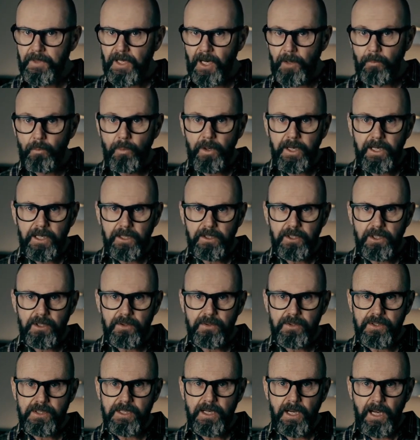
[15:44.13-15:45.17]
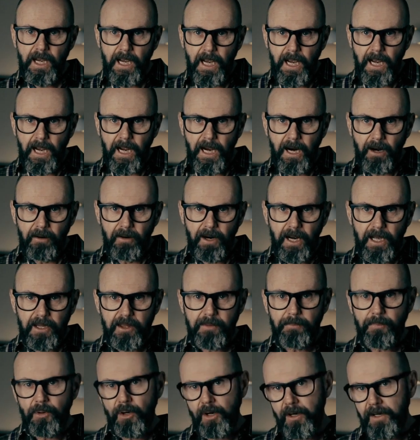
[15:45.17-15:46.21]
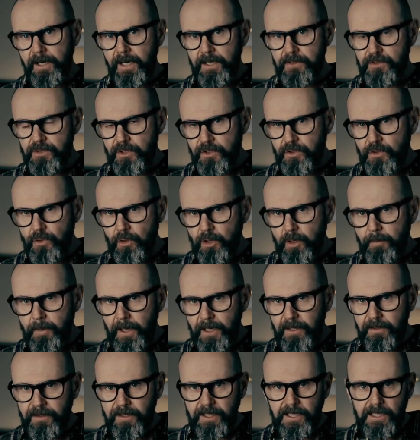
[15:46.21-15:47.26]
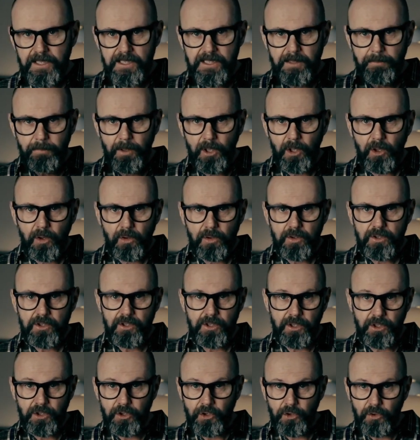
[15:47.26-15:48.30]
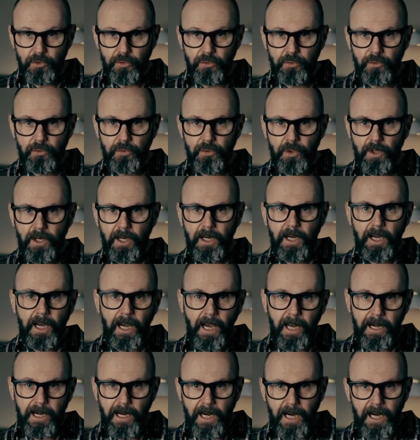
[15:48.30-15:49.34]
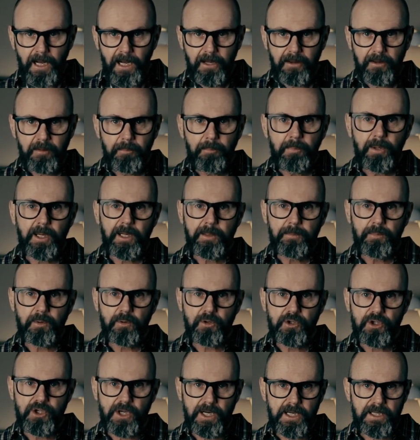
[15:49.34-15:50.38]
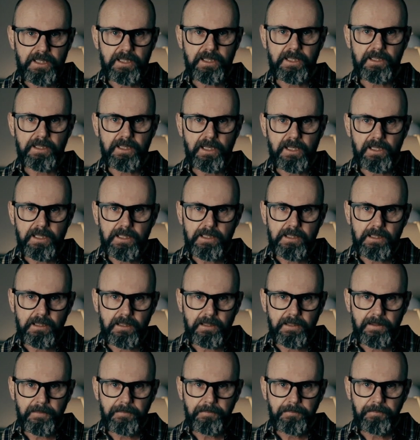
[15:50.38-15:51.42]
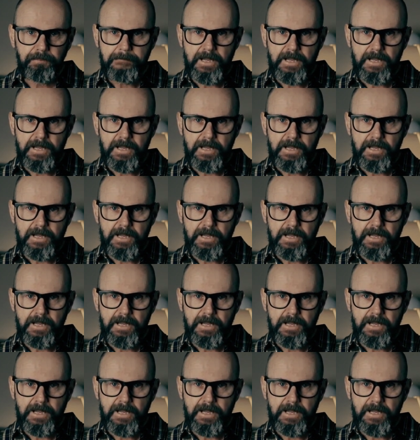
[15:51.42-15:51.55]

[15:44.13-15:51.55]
And we can use our other pronouns to talk about things that belong to you and other people just as easily.